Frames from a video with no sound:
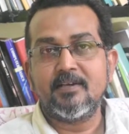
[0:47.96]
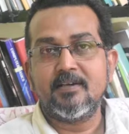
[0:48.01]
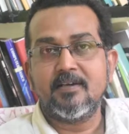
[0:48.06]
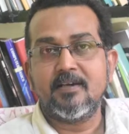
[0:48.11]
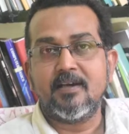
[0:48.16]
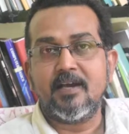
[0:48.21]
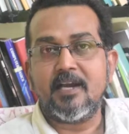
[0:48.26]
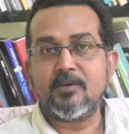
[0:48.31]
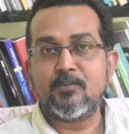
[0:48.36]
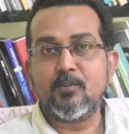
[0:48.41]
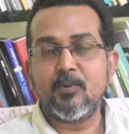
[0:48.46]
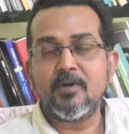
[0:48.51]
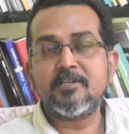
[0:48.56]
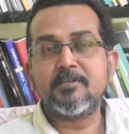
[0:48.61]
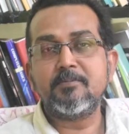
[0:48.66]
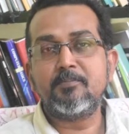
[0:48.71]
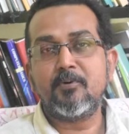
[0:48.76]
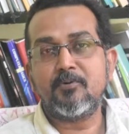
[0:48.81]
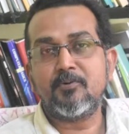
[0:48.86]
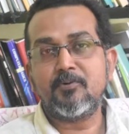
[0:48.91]
Edward
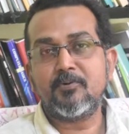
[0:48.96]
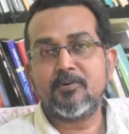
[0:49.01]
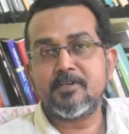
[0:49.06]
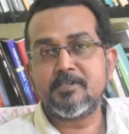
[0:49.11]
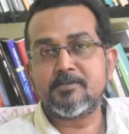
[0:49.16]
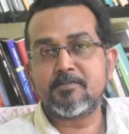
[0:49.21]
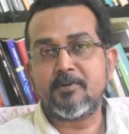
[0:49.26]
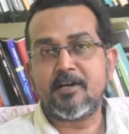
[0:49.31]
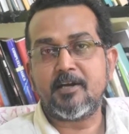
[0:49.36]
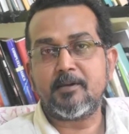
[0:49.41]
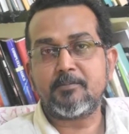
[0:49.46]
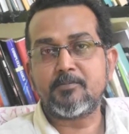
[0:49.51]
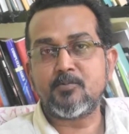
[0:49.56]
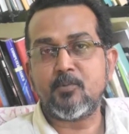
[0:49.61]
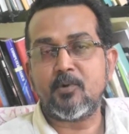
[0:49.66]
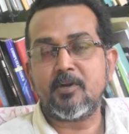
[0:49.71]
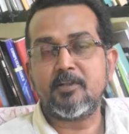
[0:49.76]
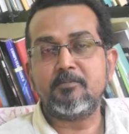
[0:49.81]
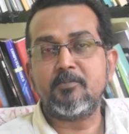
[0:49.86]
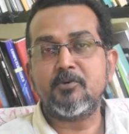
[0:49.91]
De Bono is perhaps
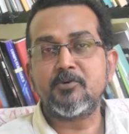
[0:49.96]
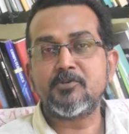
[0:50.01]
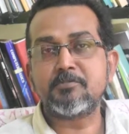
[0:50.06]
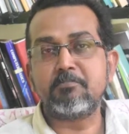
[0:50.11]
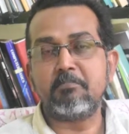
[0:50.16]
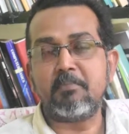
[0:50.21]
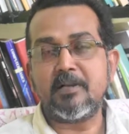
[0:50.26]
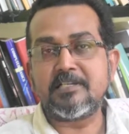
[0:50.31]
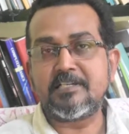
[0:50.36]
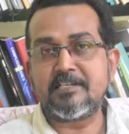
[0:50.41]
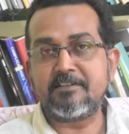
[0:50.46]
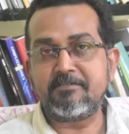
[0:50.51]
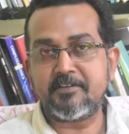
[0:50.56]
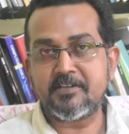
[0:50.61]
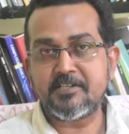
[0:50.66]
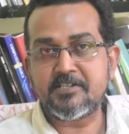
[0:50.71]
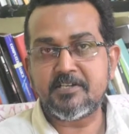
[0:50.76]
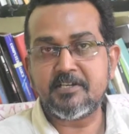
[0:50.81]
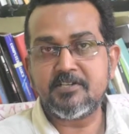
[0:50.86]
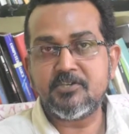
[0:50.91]
one of the most
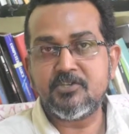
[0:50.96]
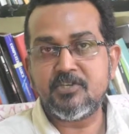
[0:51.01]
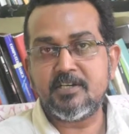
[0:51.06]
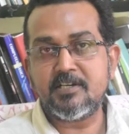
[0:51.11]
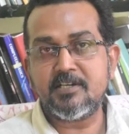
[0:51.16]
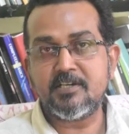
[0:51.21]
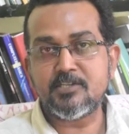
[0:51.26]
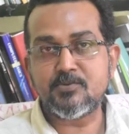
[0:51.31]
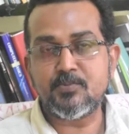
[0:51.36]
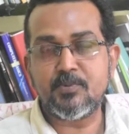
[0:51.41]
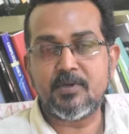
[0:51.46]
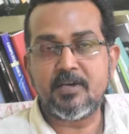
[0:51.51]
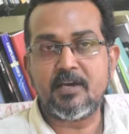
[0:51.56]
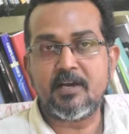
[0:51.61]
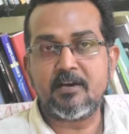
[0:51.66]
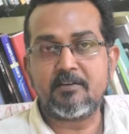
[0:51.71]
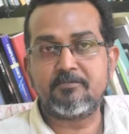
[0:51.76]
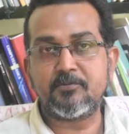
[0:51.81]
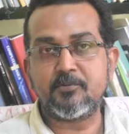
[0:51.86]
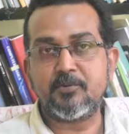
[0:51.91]
multifaceted genius we
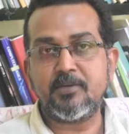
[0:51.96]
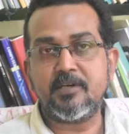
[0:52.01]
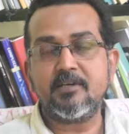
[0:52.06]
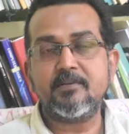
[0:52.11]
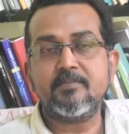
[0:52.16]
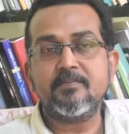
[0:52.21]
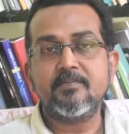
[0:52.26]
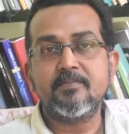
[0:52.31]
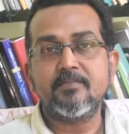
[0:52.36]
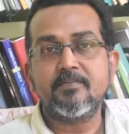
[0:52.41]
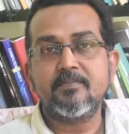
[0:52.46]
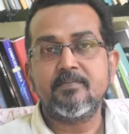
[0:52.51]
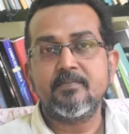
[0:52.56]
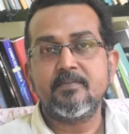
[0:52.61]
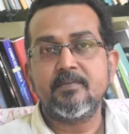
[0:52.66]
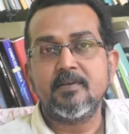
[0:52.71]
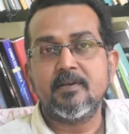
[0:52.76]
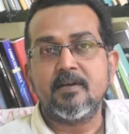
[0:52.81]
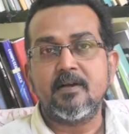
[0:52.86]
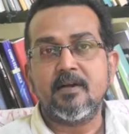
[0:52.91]
have today.
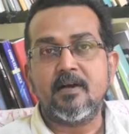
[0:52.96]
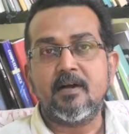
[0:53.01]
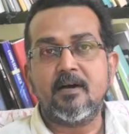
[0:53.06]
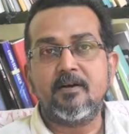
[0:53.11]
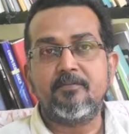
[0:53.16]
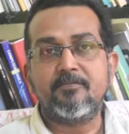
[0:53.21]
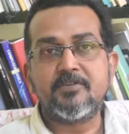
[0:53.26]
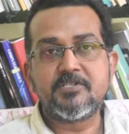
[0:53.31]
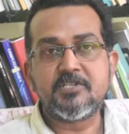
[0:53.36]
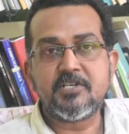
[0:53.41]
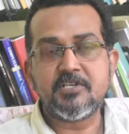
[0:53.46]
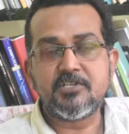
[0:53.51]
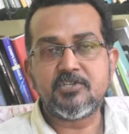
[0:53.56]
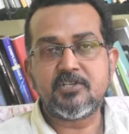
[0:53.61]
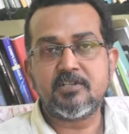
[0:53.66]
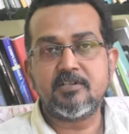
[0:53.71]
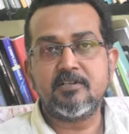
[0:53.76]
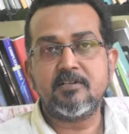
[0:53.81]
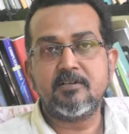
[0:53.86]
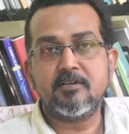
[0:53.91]
A
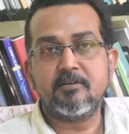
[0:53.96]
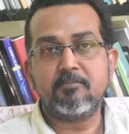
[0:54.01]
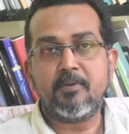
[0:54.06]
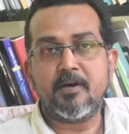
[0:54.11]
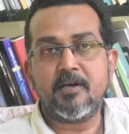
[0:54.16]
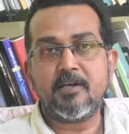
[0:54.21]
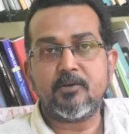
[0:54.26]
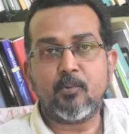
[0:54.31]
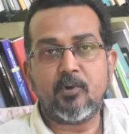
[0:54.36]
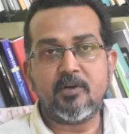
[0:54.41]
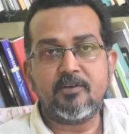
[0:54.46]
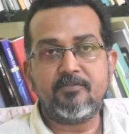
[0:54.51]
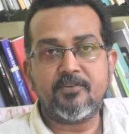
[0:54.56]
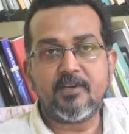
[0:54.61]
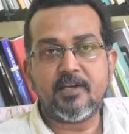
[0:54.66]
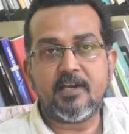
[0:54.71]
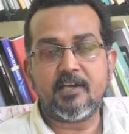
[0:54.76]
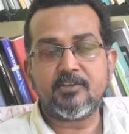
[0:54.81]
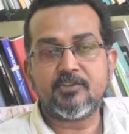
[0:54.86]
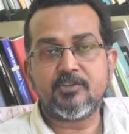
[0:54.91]
physician by
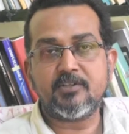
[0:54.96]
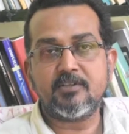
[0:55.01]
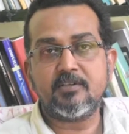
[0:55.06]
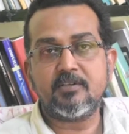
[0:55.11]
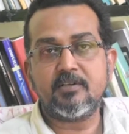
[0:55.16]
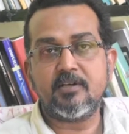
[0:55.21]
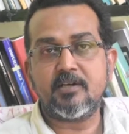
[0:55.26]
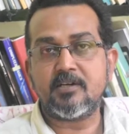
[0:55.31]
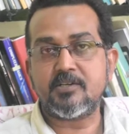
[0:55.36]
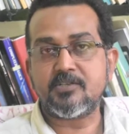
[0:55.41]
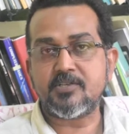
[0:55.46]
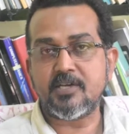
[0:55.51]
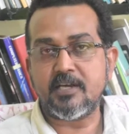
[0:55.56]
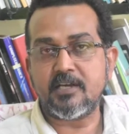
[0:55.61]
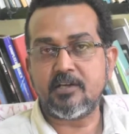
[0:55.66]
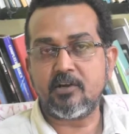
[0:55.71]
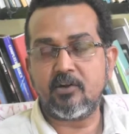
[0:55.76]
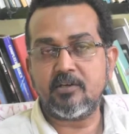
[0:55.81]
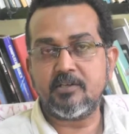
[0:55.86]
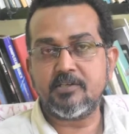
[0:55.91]
qualification, a
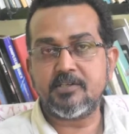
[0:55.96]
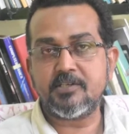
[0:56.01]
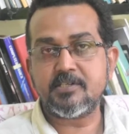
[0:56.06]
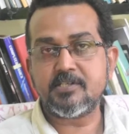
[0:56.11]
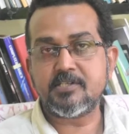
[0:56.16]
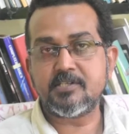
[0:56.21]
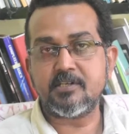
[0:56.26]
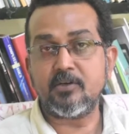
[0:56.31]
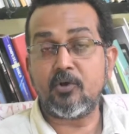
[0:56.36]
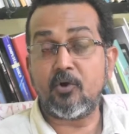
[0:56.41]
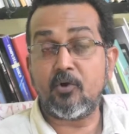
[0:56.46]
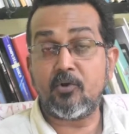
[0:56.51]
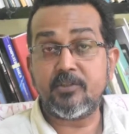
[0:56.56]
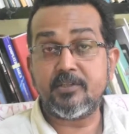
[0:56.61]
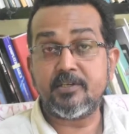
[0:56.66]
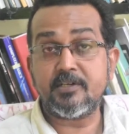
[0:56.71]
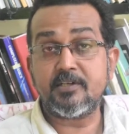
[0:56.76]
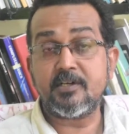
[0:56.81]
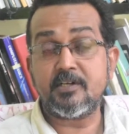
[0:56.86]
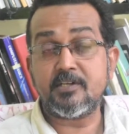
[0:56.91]
psychologist, an
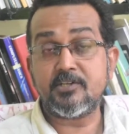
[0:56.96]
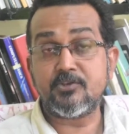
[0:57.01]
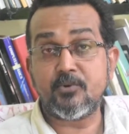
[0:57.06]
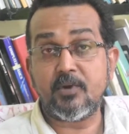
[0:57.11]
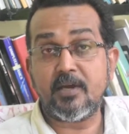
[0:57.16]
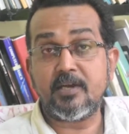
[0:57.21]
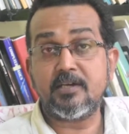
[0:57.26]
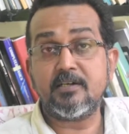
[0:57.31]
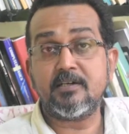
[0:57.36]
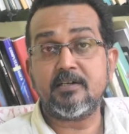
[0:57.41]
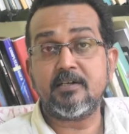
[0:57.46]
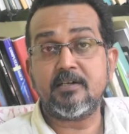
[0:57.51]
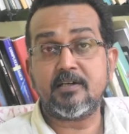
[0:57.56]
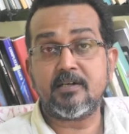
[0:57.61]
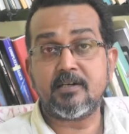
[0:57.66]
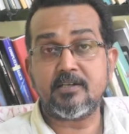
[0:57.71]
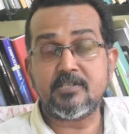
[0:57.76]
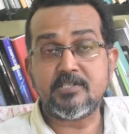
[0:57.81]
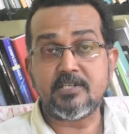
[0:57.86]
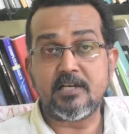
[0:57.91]
author, a trainer, a
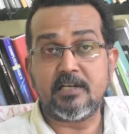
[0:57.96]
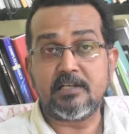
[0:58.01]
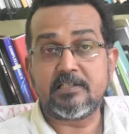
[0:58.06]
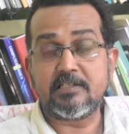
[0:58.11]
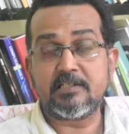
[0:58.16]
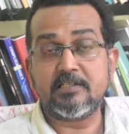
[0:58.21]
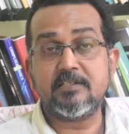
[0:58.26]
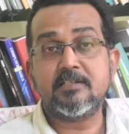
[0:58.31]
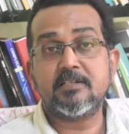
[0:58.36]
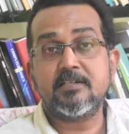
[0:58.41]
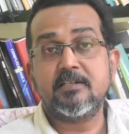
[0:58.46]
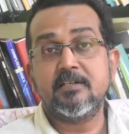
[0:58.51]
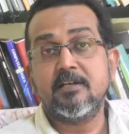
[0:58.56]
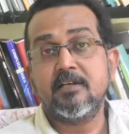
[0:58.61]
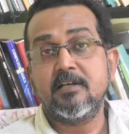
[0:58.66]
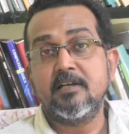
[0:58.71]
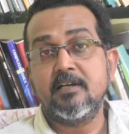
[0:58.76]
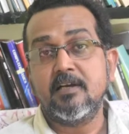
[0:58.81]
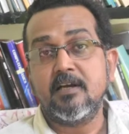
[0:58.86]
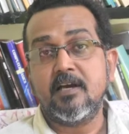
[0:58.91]
consultant,
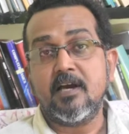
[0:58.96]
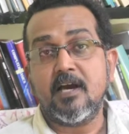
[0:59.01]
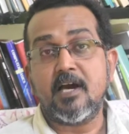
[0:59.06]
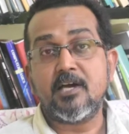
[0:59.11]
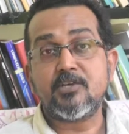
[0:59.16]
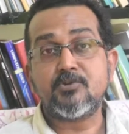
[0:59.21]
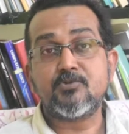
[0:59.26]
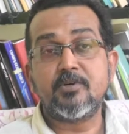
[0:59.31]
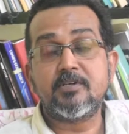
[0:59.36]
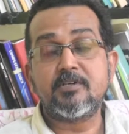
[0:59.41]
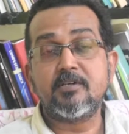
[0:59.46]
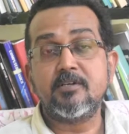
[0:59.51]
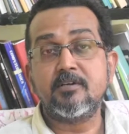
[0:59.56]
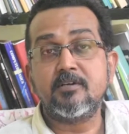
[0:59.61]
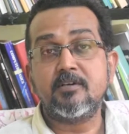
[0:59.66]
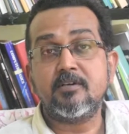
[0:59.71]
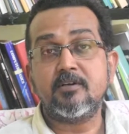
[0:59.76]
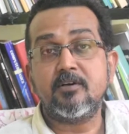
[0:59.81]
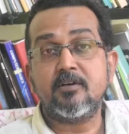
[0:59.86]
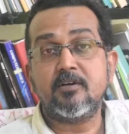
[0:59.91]
has
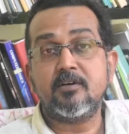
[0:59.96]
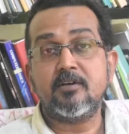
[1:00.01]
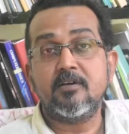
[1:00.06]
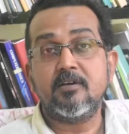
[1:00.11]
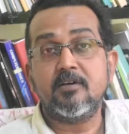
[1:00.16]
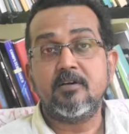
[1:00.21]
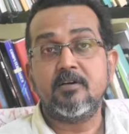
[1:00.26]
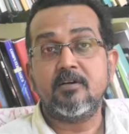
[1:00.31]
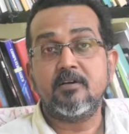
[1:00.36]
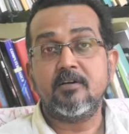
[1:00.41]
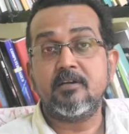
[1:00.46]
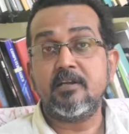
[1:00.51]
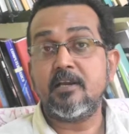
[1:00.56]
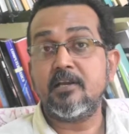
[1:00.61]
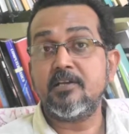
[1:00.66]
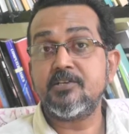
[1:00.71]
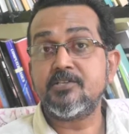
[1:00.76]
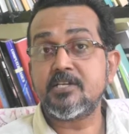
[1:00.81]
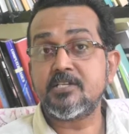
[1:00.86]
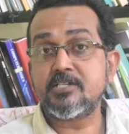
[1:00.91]
written
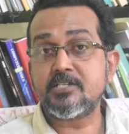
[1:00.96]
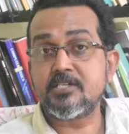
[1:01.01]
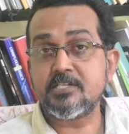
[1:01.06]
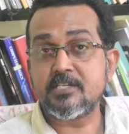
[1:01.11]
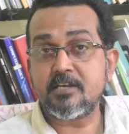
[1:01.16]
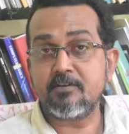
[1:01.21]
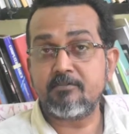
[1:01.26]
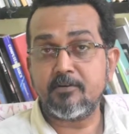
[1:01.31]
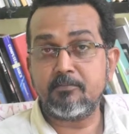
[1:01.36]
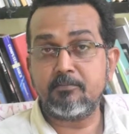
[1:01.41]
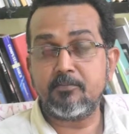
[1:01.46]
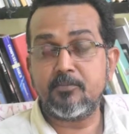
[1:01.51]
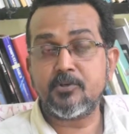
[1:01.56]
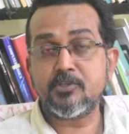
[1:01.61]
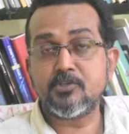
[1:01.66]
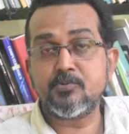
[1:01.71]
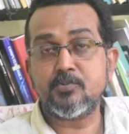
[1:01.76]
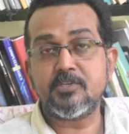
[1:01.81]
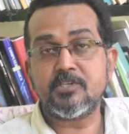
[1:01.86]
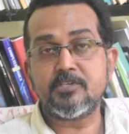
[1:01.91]
nearly 67
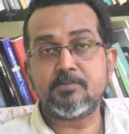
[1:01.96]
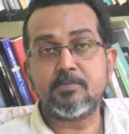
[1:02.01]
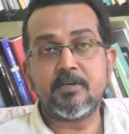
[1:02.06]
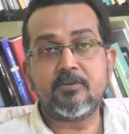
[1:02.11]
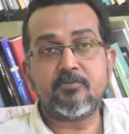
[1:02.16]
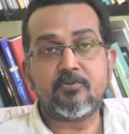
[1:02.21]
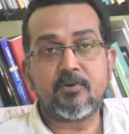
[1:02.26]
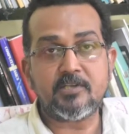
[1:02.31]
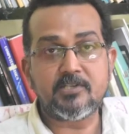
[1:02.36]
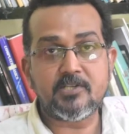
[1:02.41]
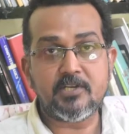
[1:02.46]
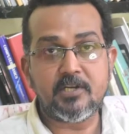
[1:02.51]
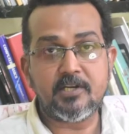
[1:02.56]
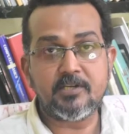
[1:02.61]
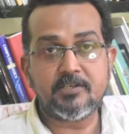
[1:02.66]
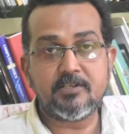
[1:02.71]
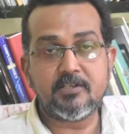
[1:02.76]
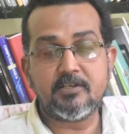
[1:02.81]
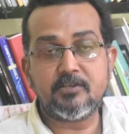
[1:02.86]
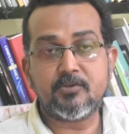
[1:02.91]
books, which has been
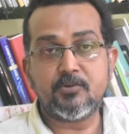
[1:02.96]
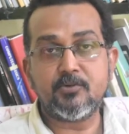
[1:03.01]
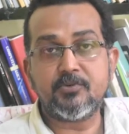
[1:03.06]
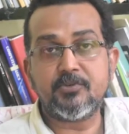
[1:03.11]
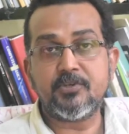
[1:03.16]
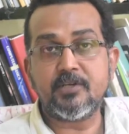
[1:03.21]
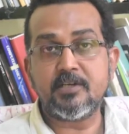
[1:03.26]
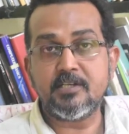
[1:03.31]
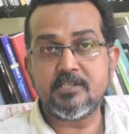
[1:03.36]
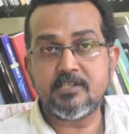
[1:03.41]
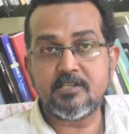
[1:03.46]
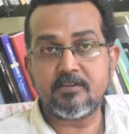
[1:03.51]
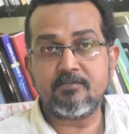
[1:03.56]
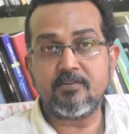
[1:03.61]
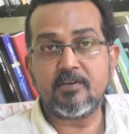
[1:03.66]
translated into 37